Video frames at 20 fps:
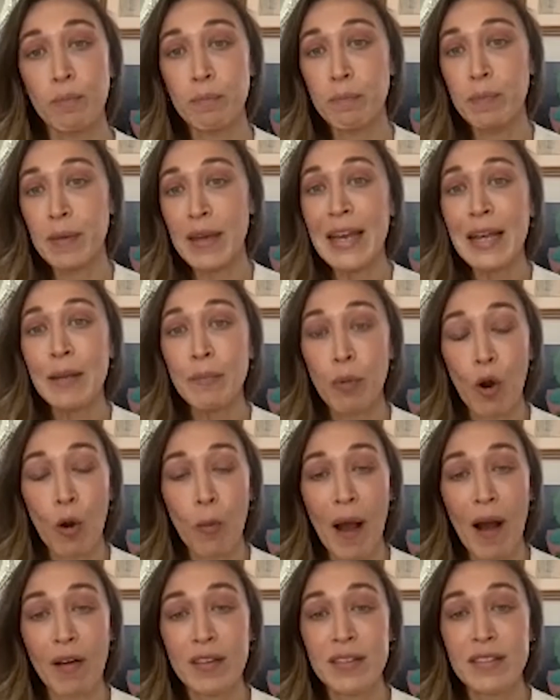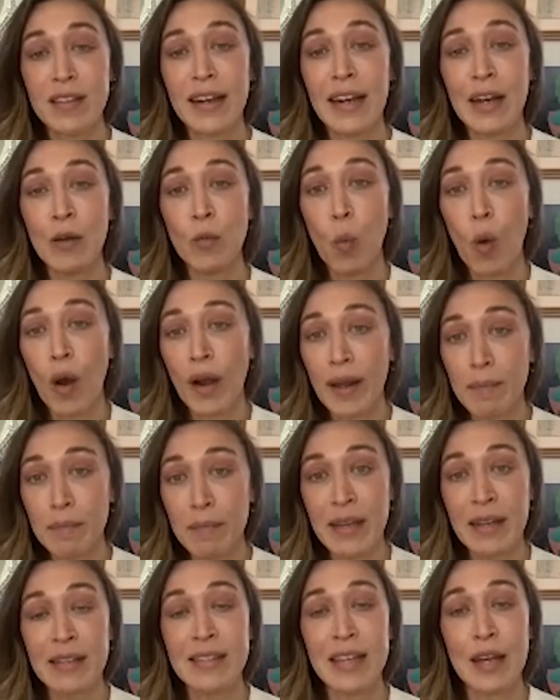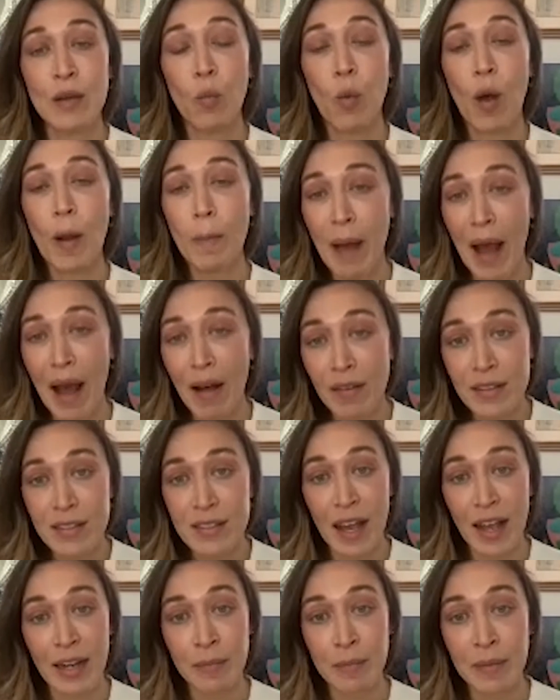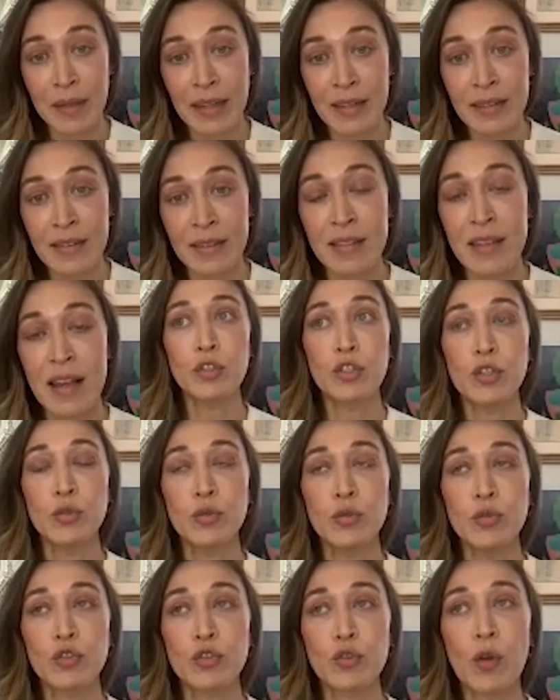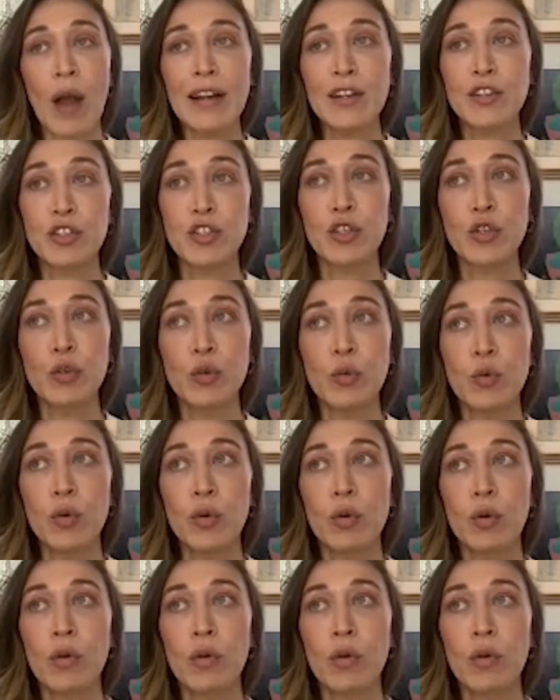being pro-Palestine and what it means and what Palestine means to try to